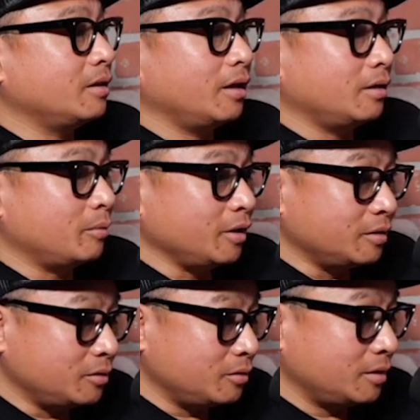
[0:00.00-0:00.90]
hell am I going to
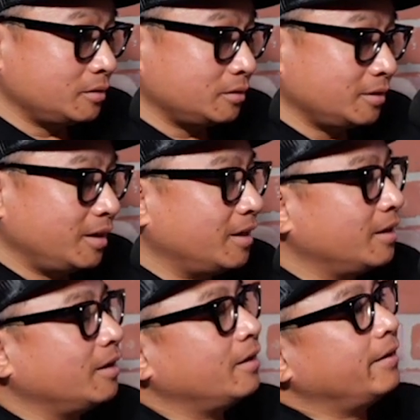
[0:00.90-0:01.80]
do this?
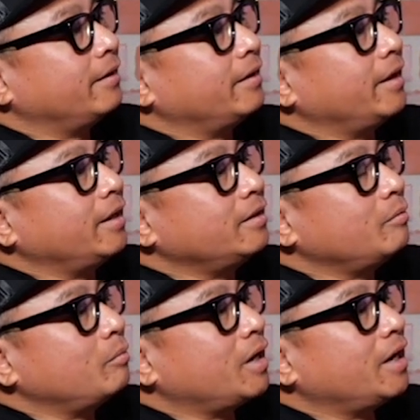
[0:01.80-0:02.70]
And
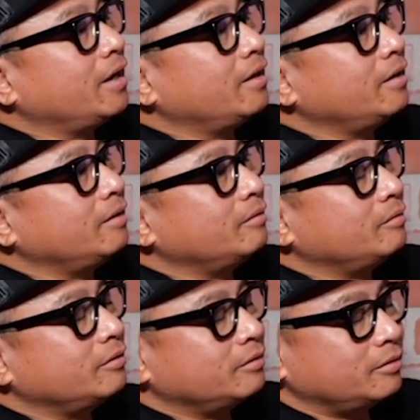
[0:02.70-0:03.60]
then by
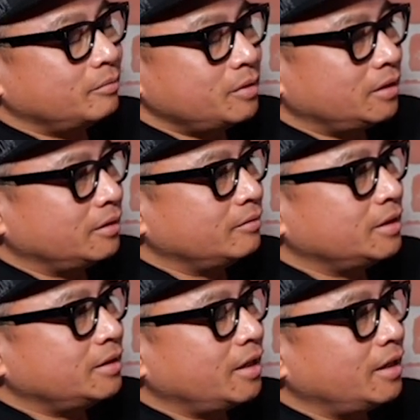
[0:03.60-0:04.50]
the middle of the
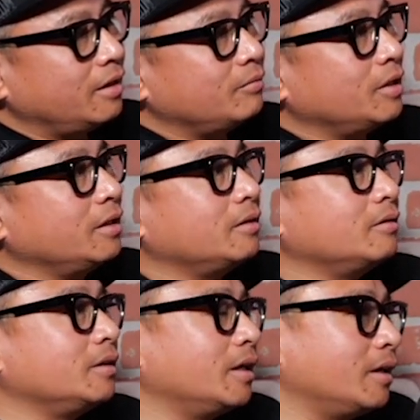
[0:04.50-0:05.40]
day, I'm like,
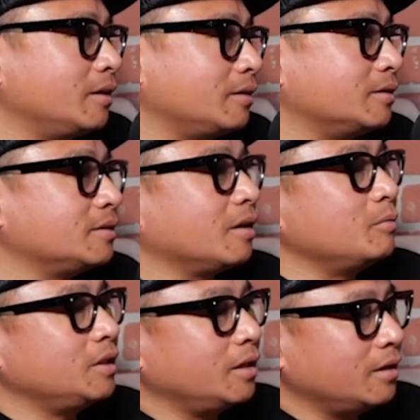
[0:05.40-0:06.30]
okay, it's
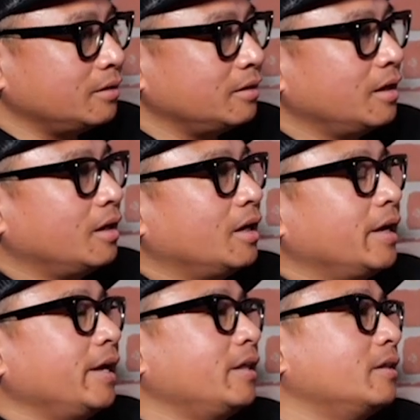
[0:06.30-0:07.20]
coming together.
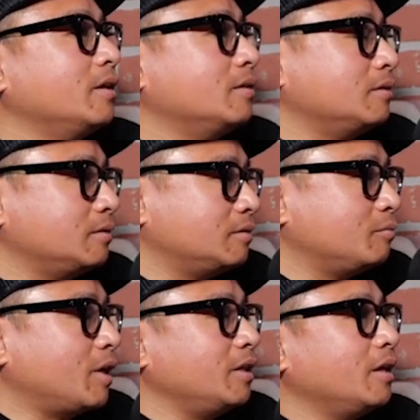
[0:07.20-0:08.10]
And then
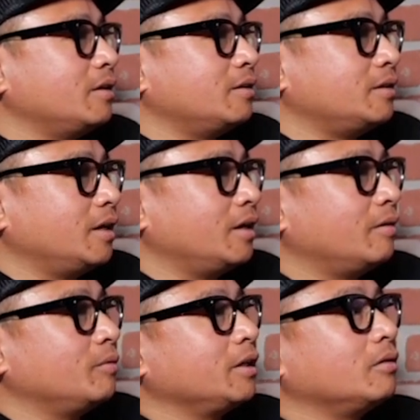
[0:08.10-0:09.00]
by the end of the day,
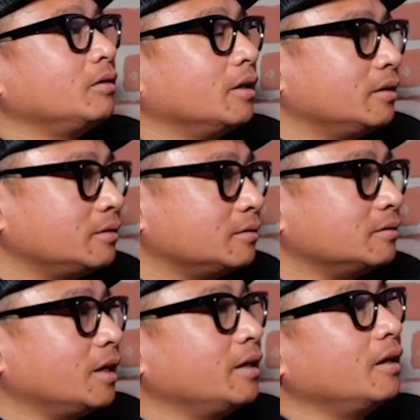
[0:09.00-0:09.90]
I'm like, okay,
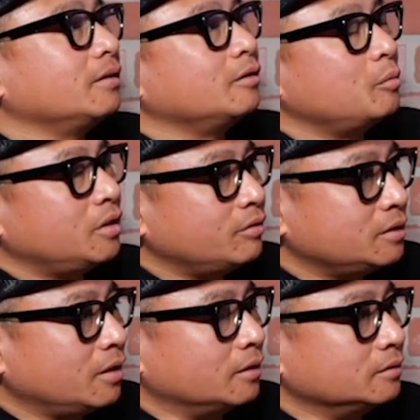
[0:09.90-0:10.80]
I got a little bit of it
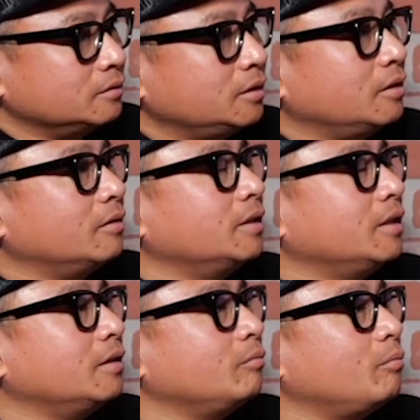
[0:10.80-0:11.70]
done, you know. And
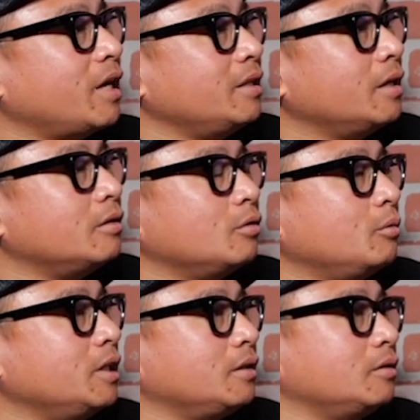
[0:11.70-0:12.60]
then by the end of the
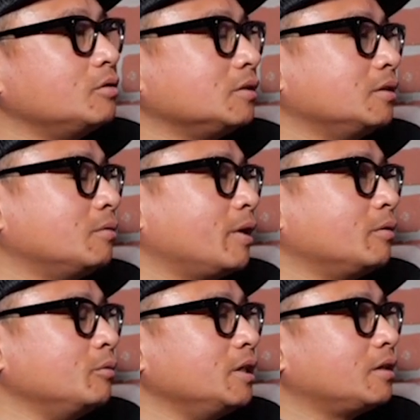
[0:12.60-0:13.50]
week, usually in about a
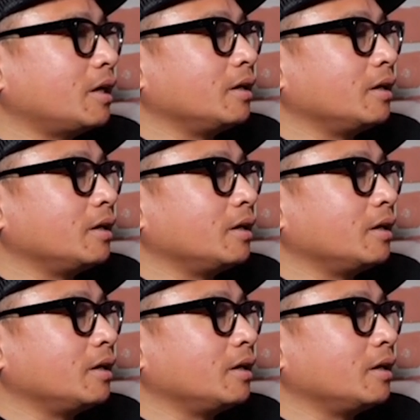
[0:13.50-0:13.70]
week, I